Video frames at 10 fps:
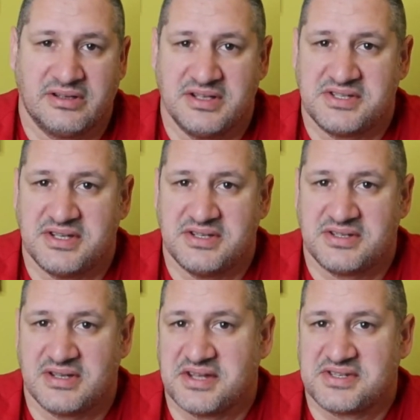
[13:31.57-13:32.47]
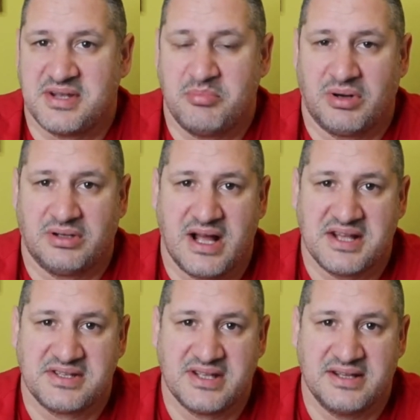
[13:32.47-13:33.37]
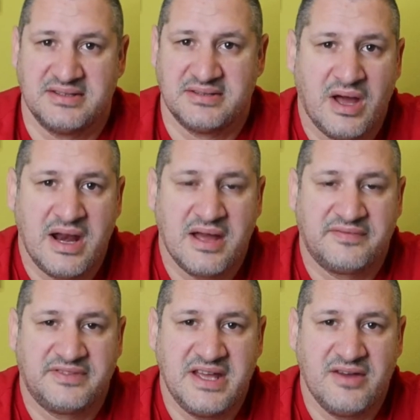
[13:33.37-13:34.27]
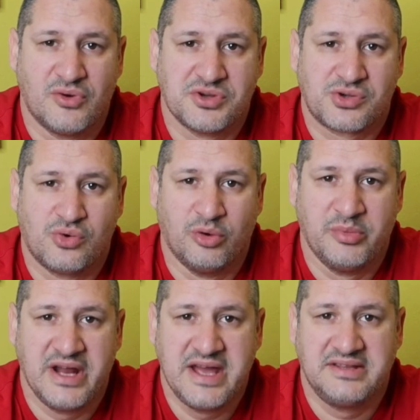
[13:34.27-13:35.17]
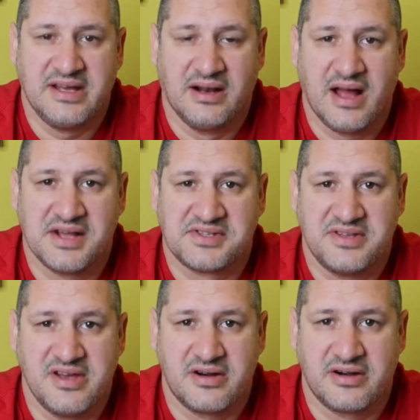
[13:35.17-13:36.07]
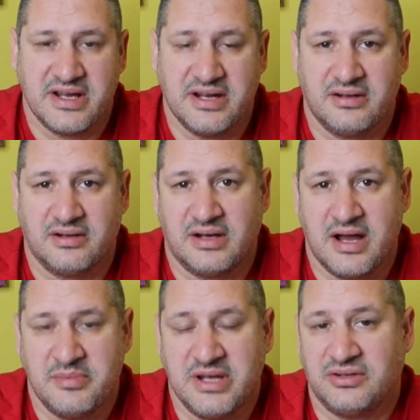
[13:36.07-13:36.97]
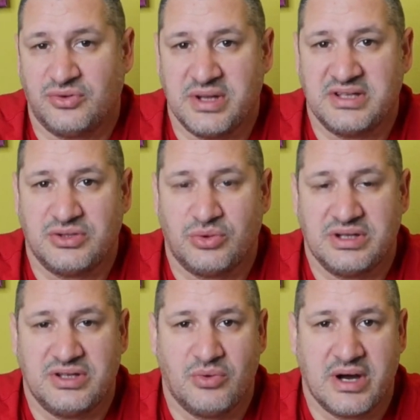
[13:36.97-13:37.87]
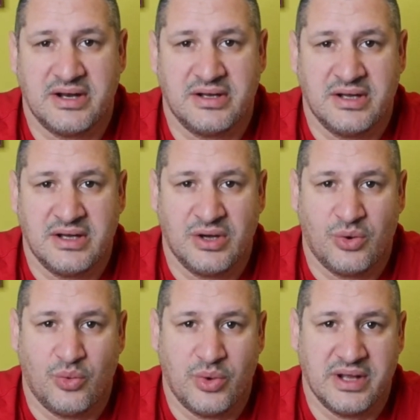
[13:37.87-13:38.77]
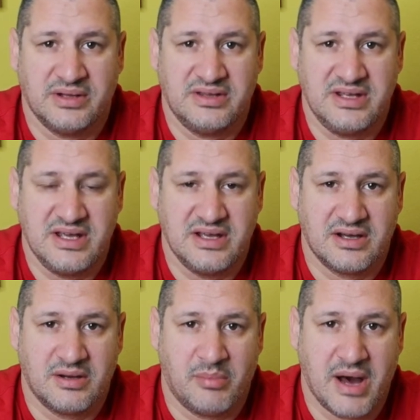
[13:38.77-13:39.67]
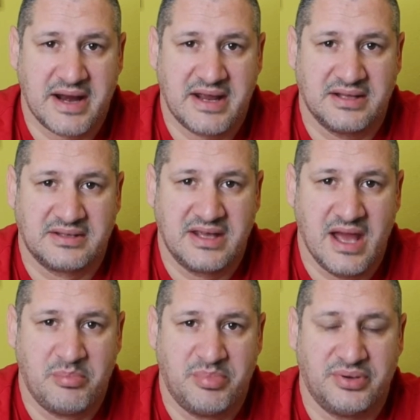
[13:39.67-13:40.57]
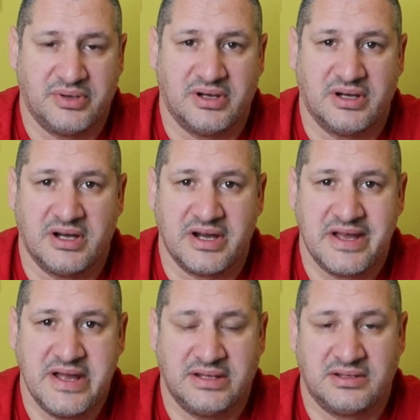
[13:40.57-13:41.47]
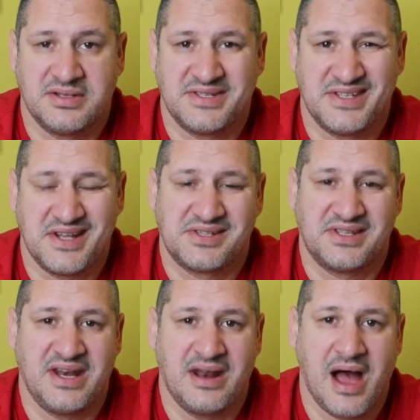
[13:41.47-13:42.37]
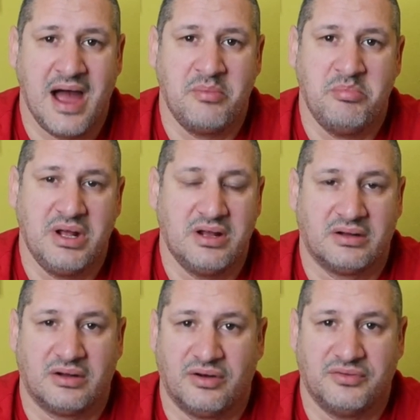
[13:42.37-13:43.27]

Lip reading: This is as simple as that. NFT was culminating last year, in 2021, when the market cap hit $69 billion.